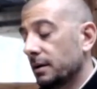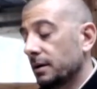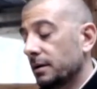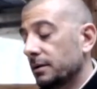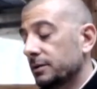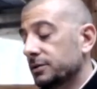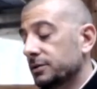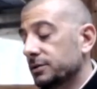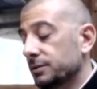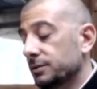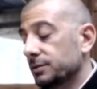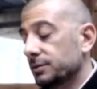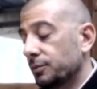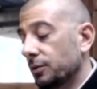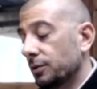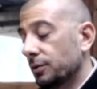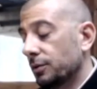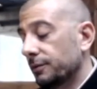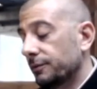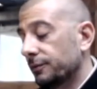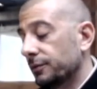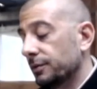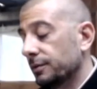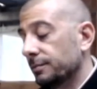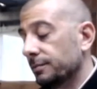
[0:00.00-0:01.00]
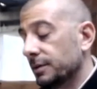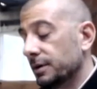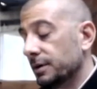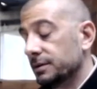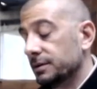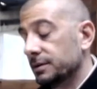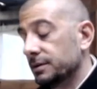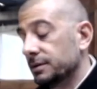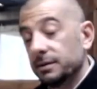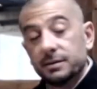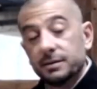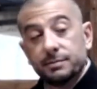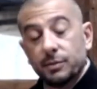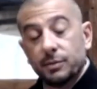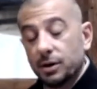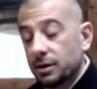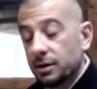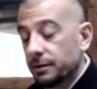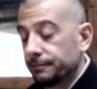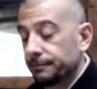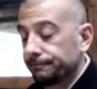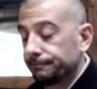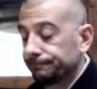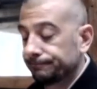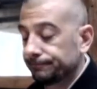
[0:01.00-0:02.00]
support from my son's
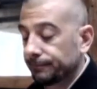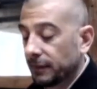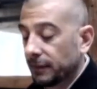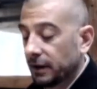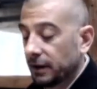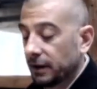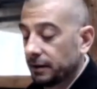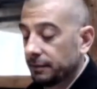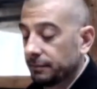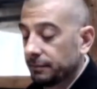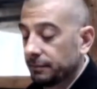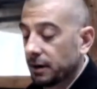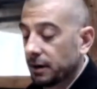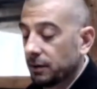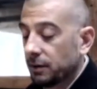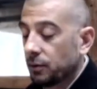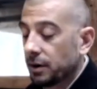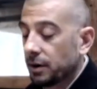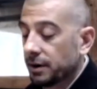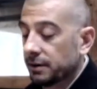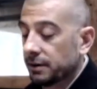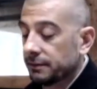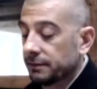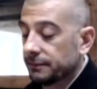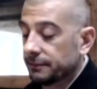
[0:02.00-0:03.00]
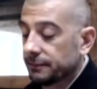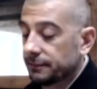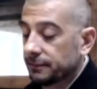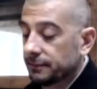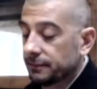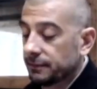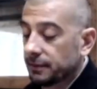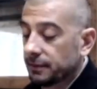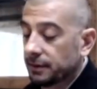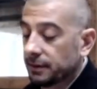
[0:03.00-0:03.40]
mom and my wife.